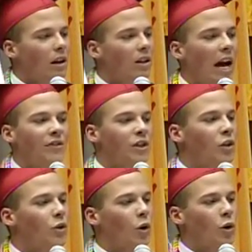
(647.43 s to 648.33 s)
Life's going
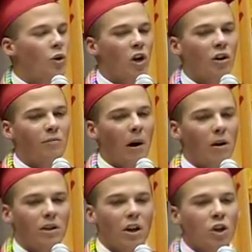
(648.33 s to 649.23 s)
to throw you
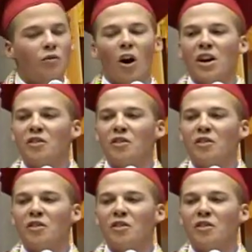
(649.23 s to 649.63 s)
curveballs. You've already